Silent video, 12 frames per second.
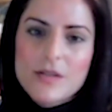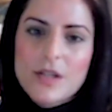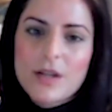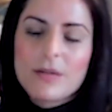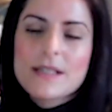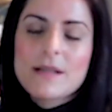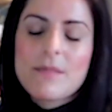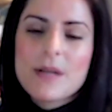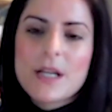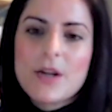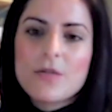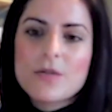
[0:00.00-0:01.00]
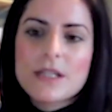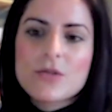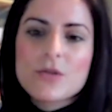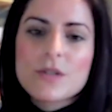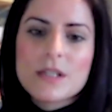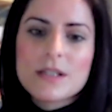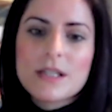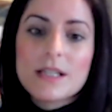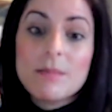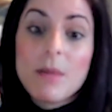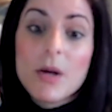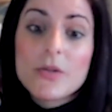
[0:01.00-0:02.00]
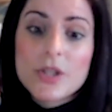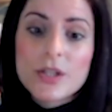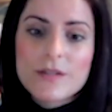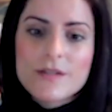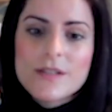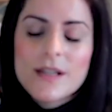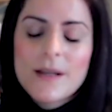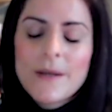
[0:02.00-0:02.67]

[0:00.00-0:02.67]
So as somebody who's interested in emotions,